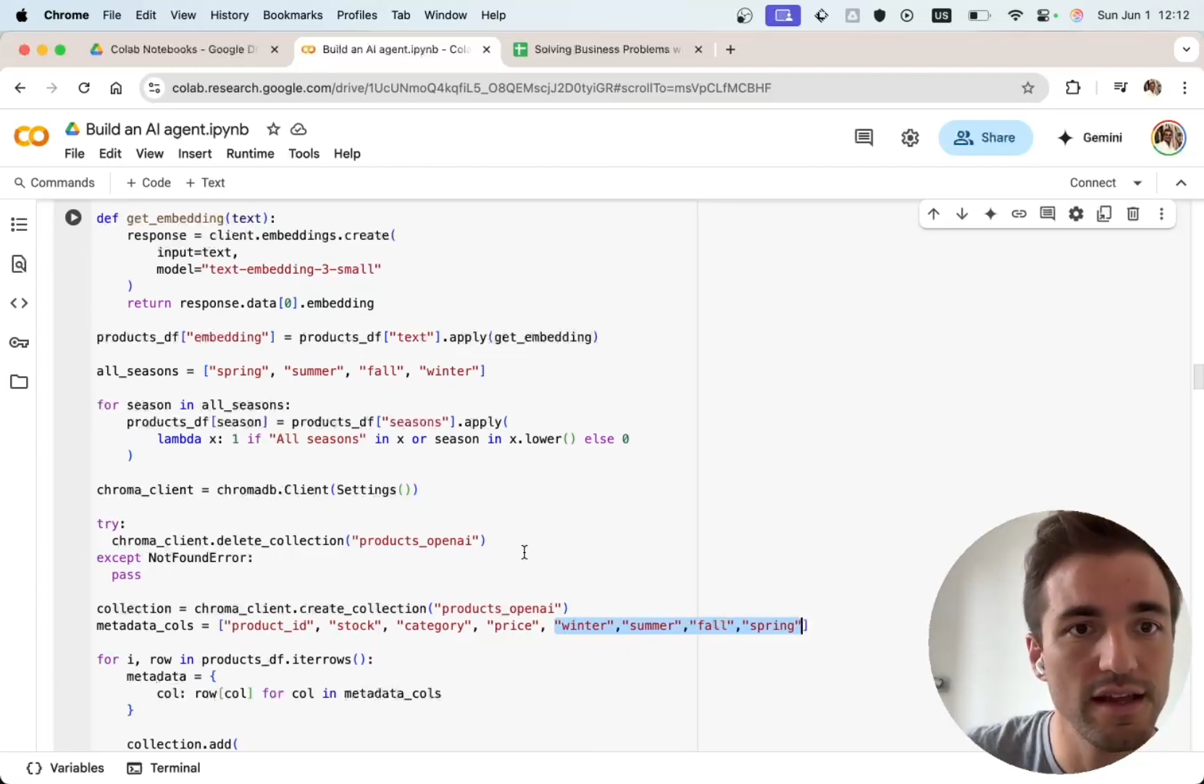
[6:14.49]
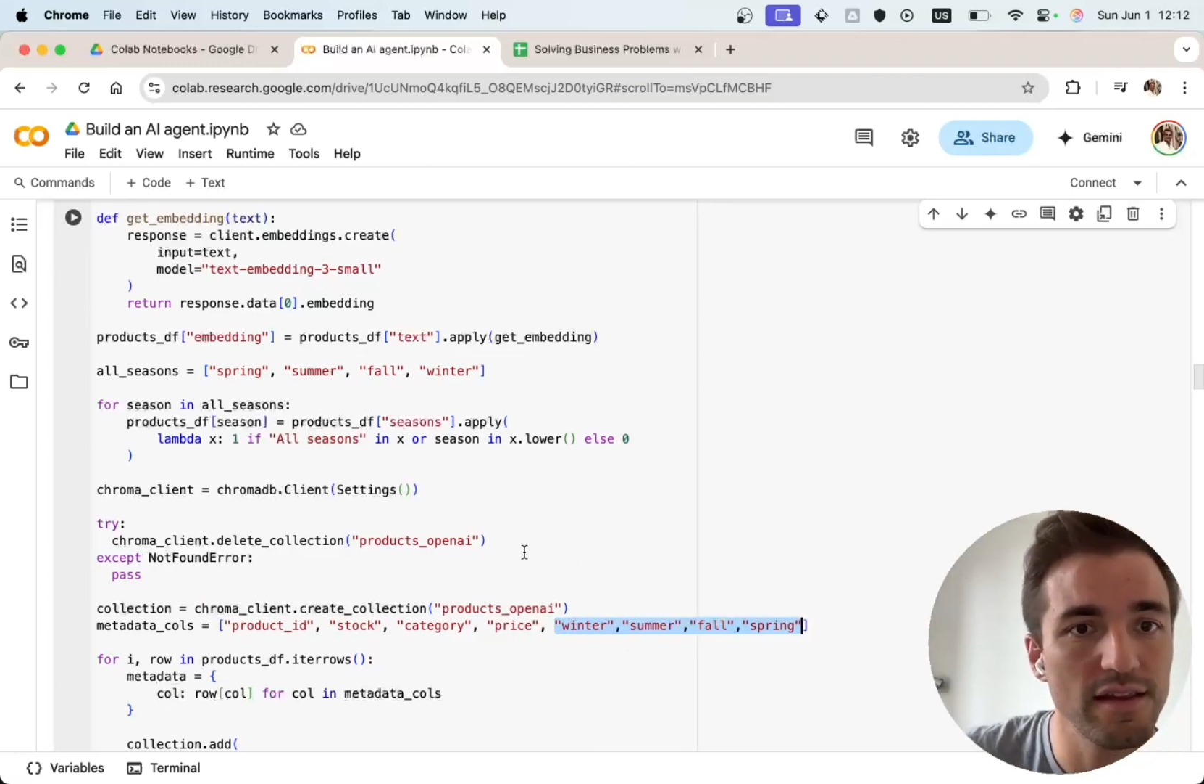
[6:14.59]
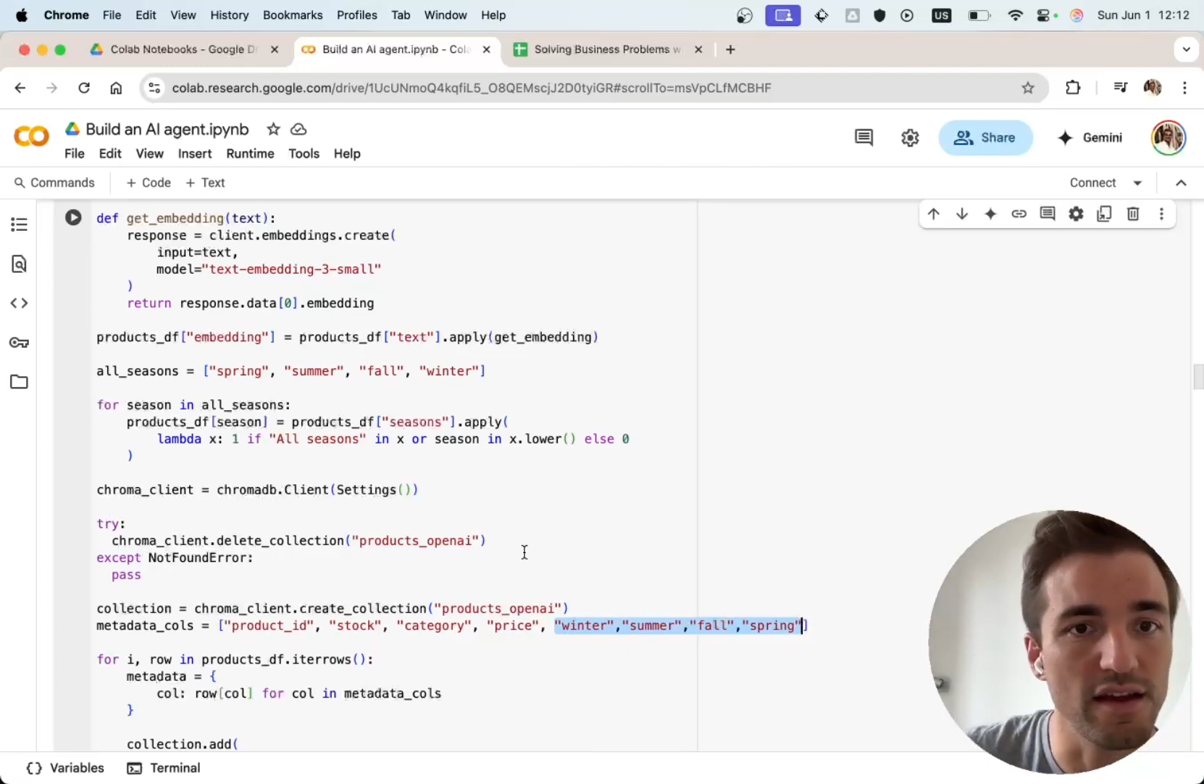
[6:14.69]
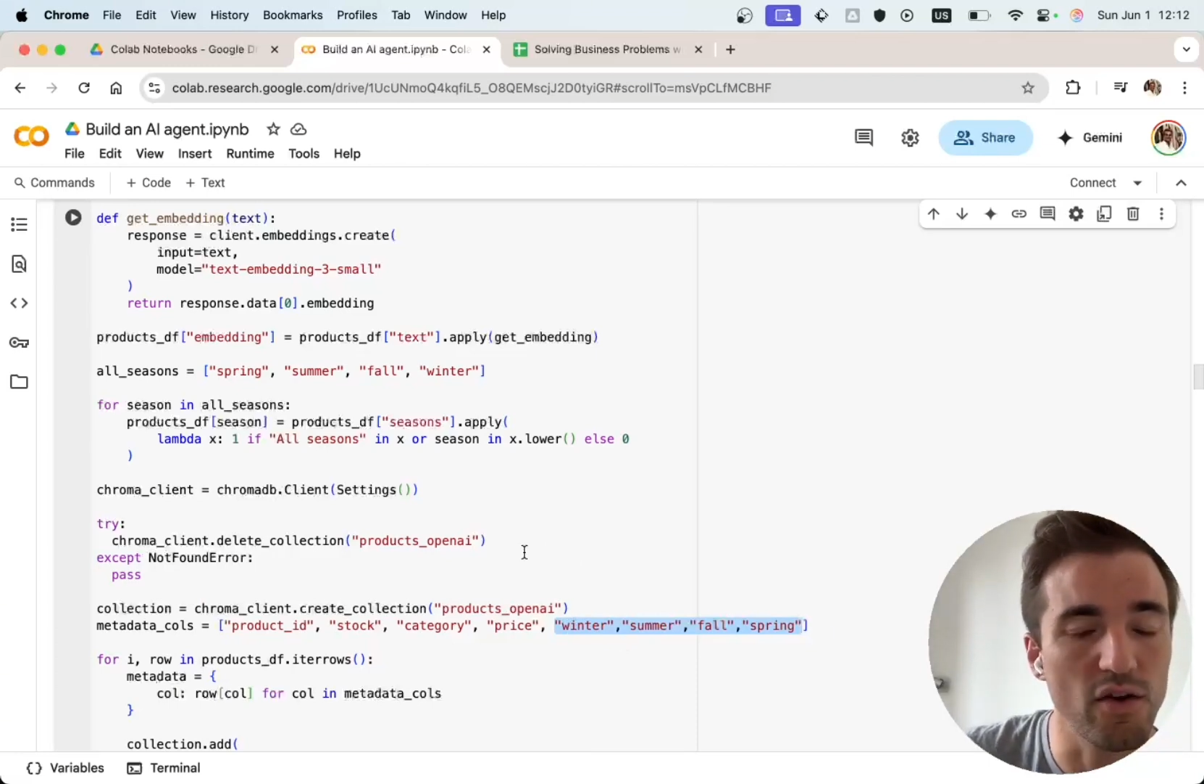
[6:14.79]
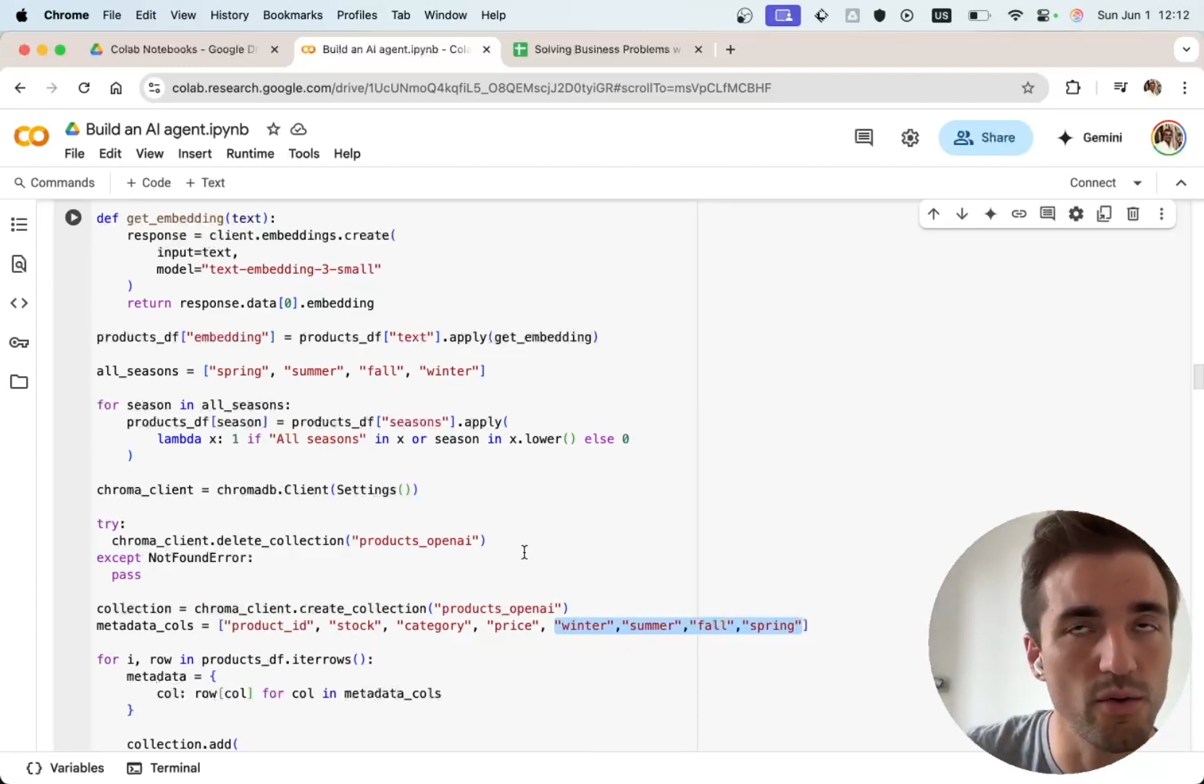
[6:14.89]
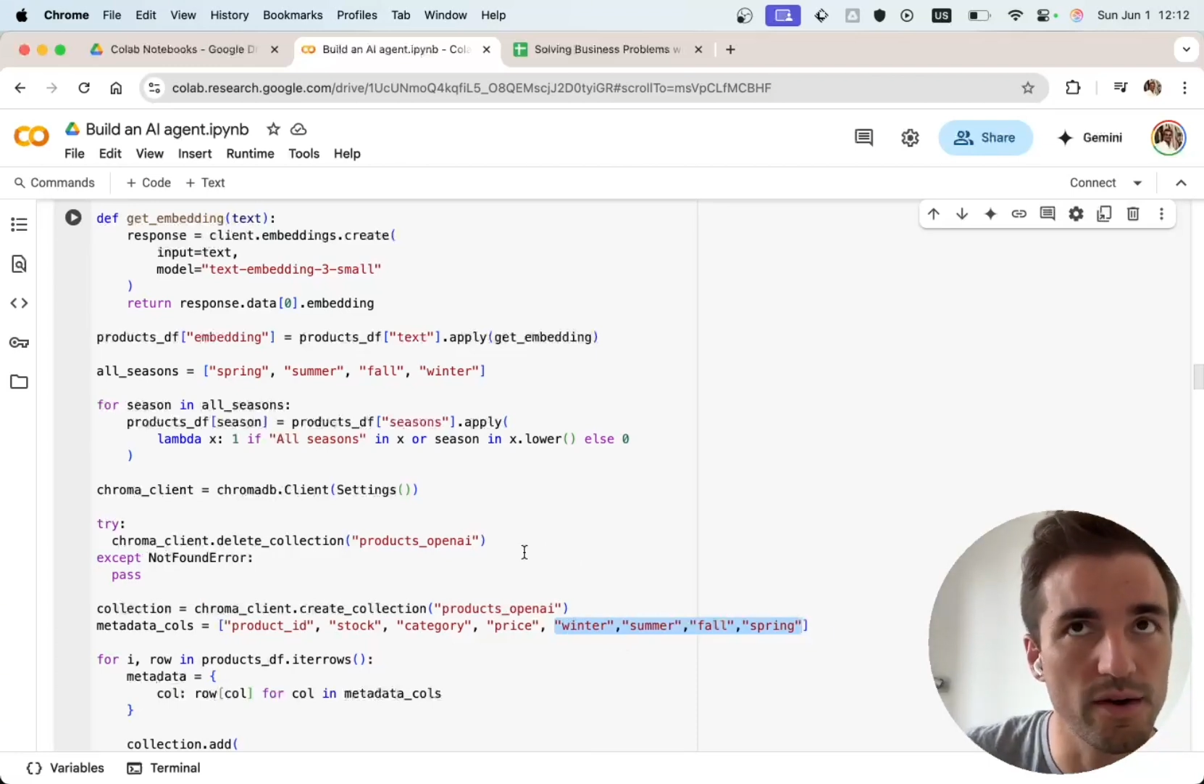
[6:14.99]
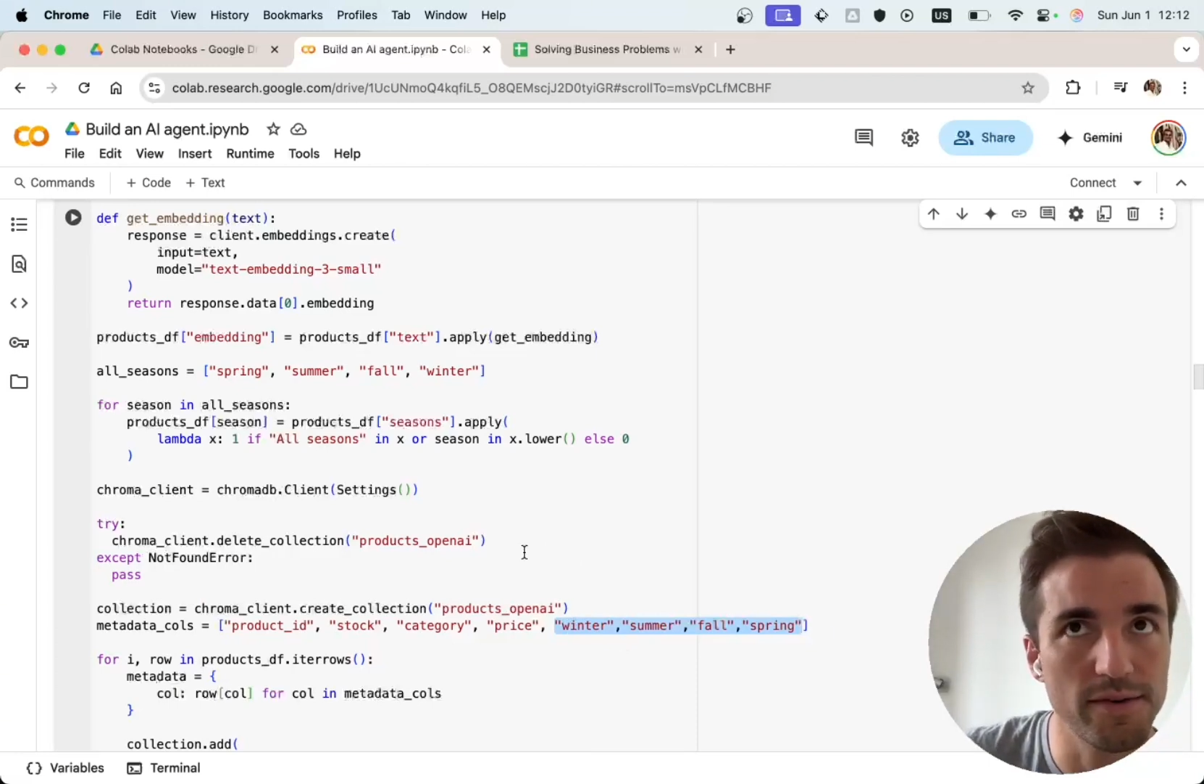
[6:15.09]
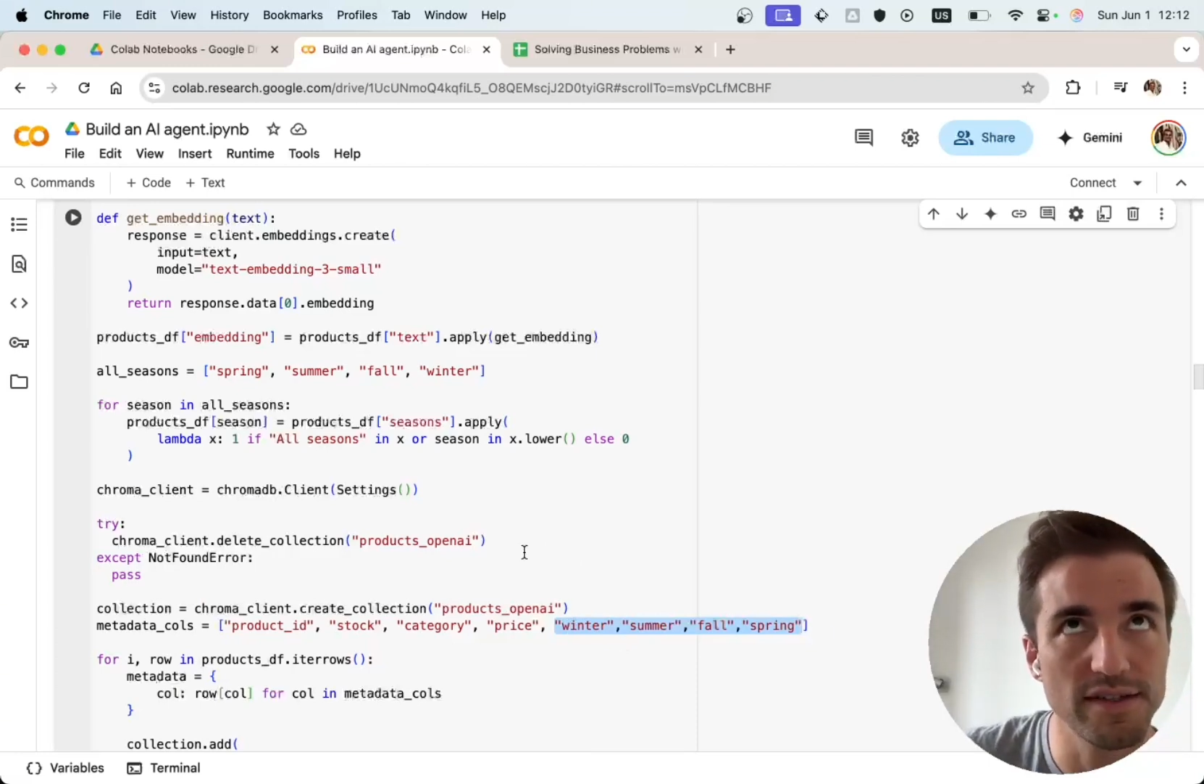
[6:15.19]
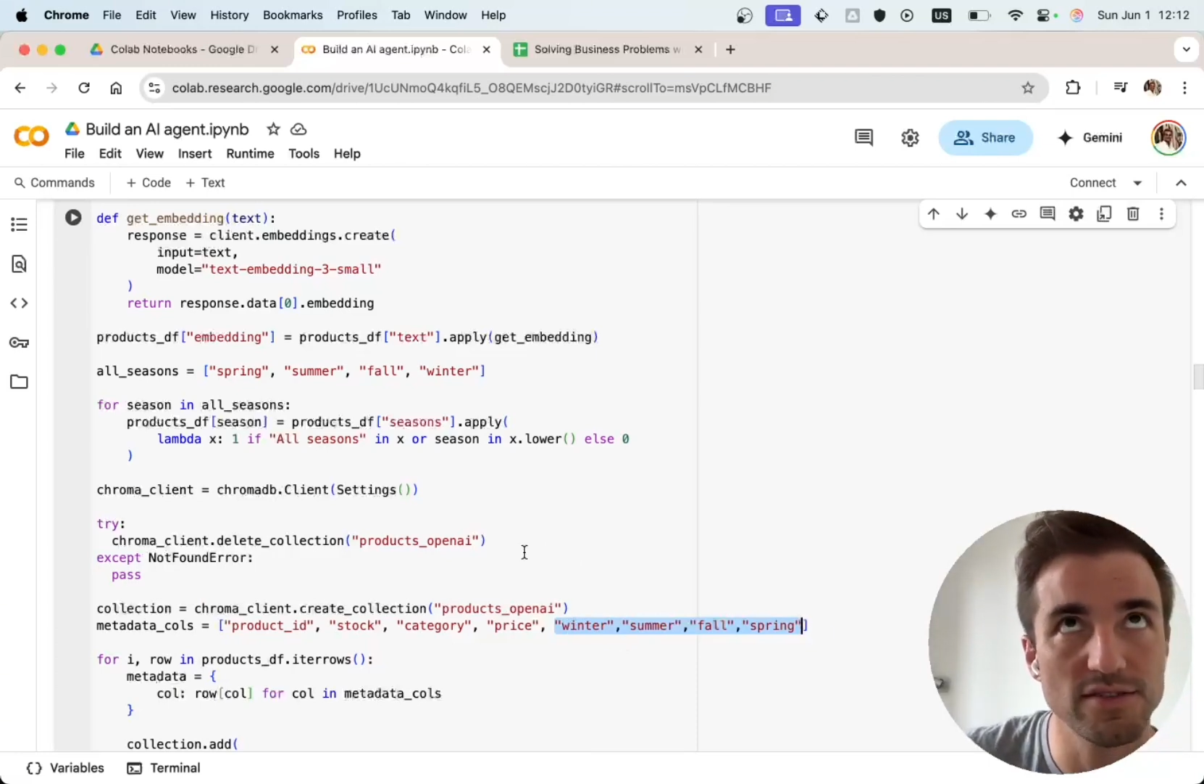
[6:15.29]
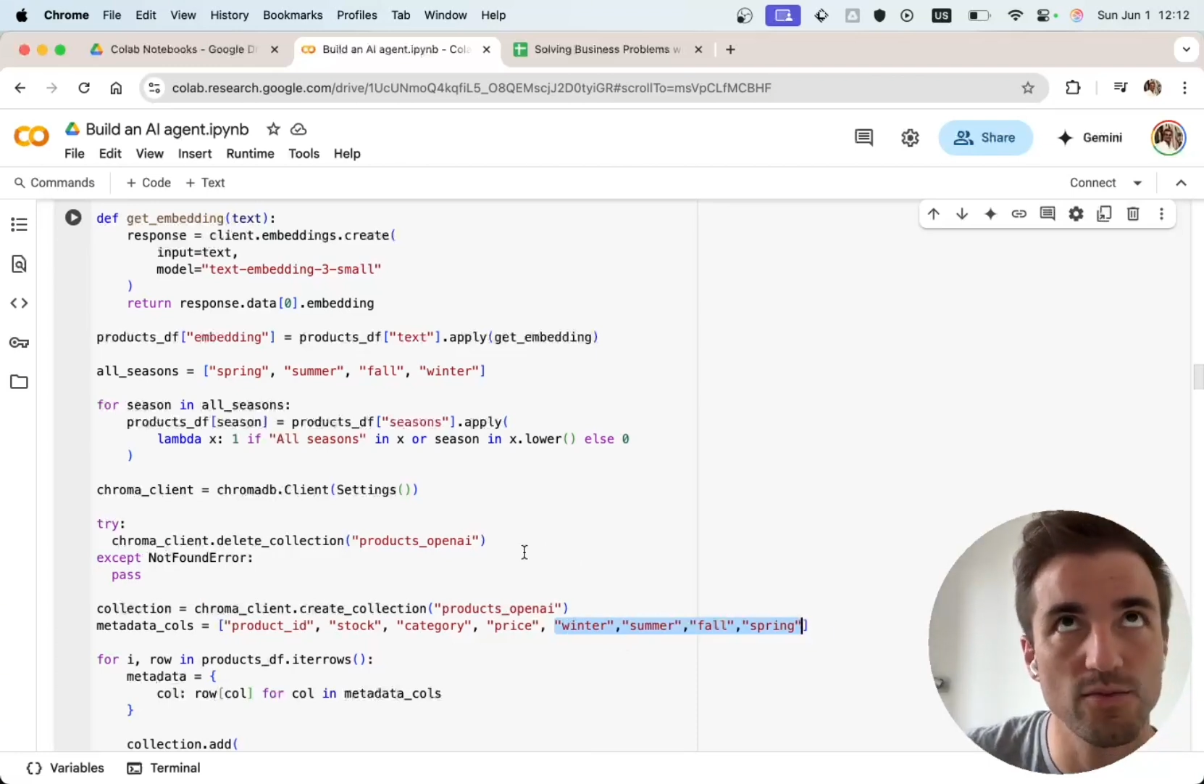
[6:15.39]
the queries